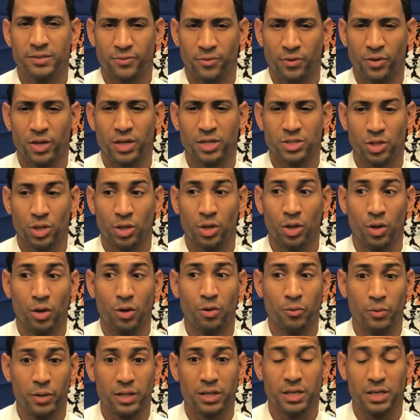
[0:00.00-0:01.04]
for us,
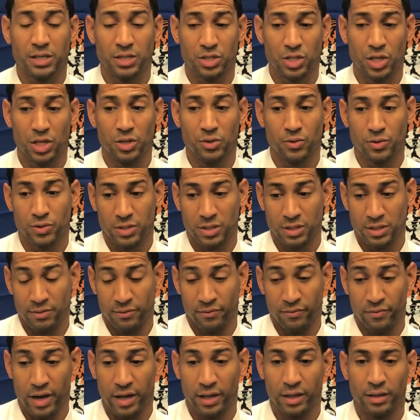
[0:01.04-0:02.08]
along with continuing to
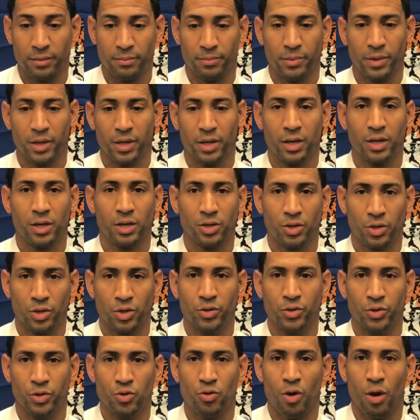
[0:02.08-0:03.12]
develop
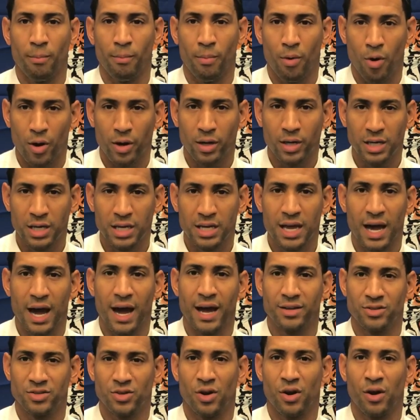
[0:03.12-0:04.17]
who our marquee
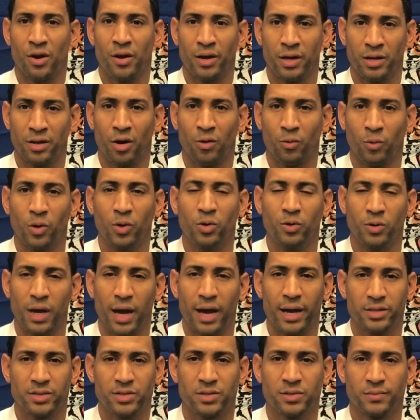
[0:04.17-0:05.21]
guys are and our role
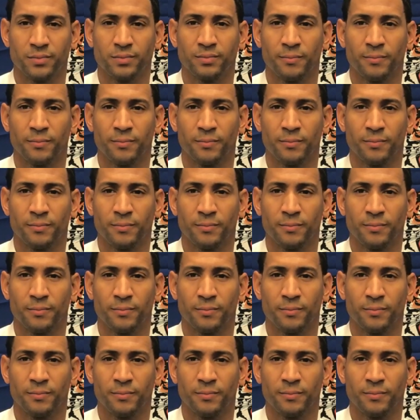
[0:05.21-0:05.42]
guys.